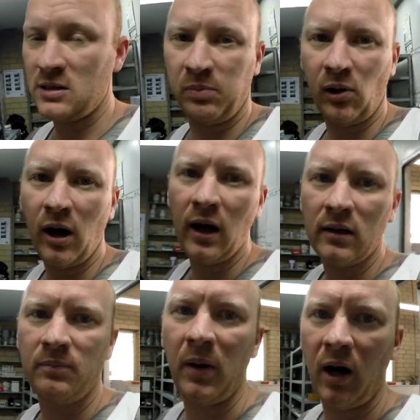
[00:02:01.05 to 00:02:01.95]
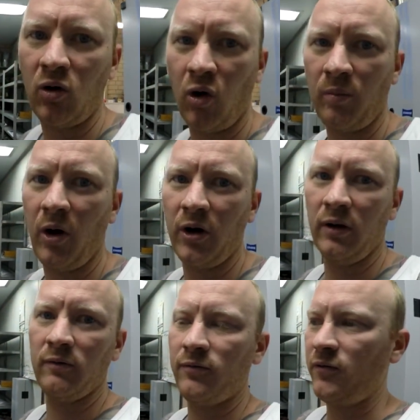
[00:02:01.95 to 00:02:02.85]
supplier, Park
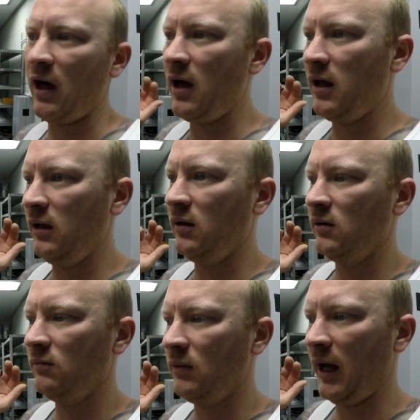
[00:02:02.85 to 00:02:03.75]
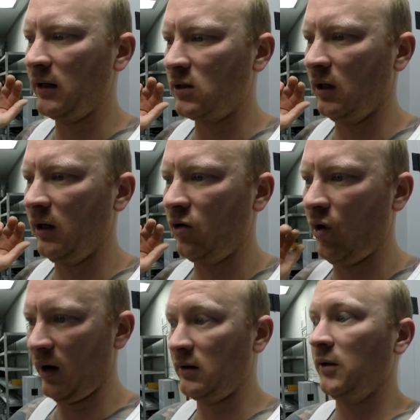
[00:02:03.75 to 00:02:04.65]
Automotive, they actually
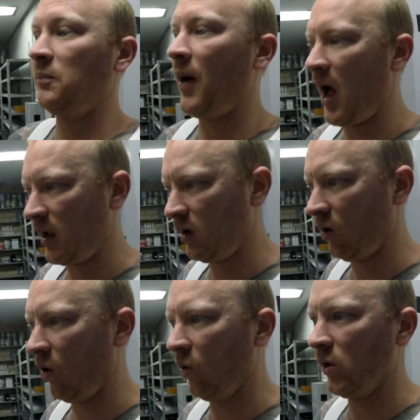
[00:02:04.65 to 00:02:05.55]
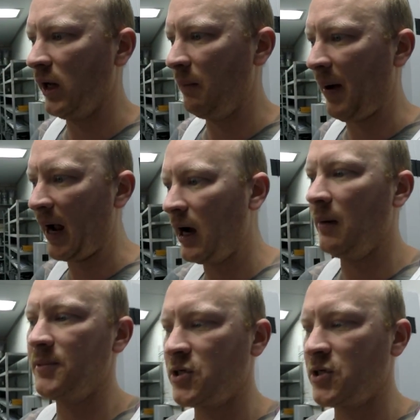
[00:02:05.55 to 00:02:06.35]
credited back all the backups.